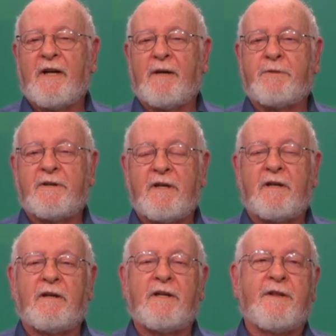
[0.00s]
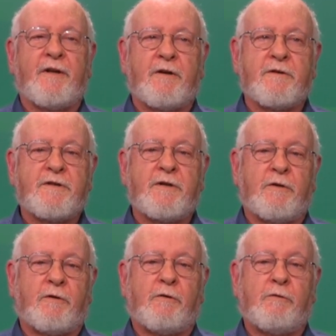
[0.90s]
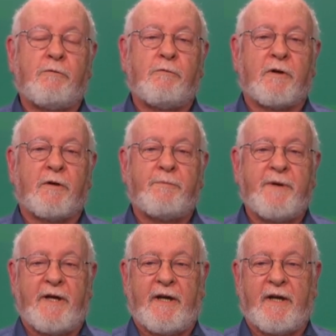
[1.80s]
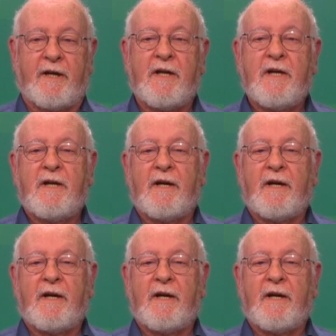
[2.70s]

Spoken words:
particularly those who were being